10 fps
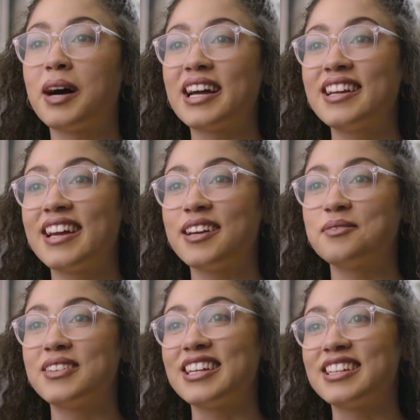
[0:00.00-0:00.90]
My
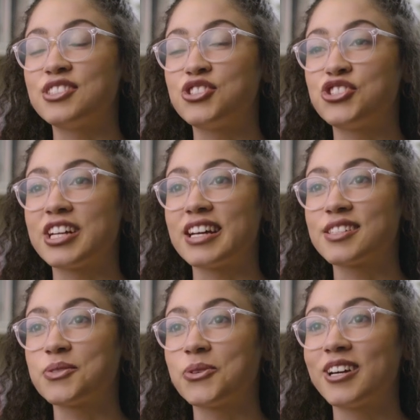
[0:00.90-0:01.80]
name is
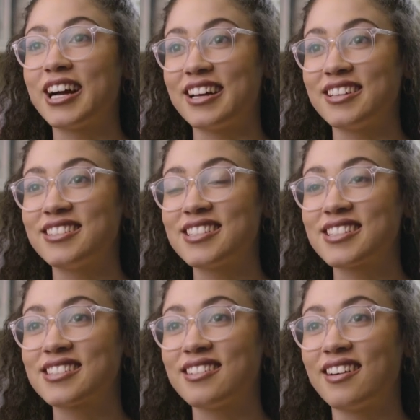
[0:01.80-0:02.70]
Jenessa
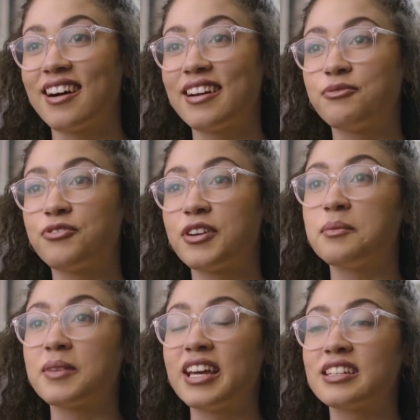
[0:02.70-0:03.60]
Juarez. I am
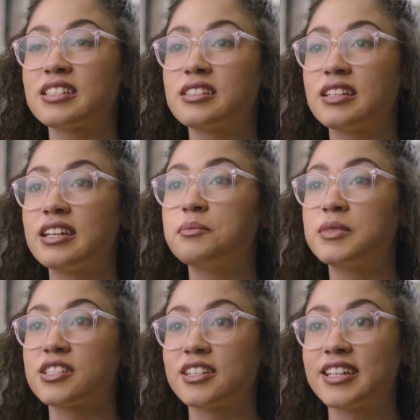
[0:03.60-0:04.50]
from Kansas
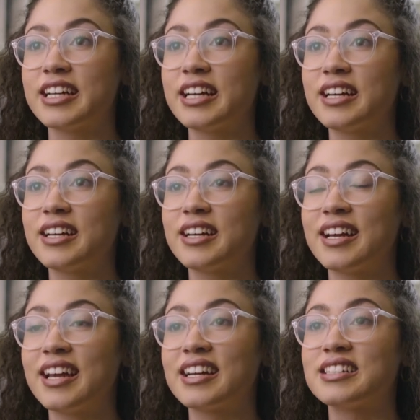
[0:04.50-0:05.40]
City, Missouri,
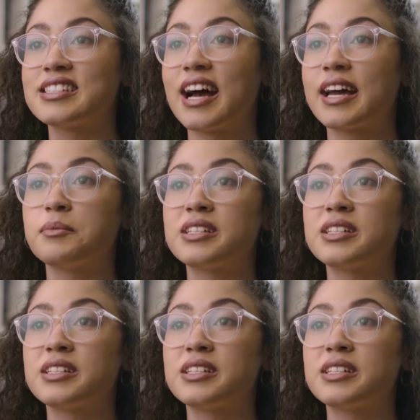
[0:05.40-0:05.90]
and I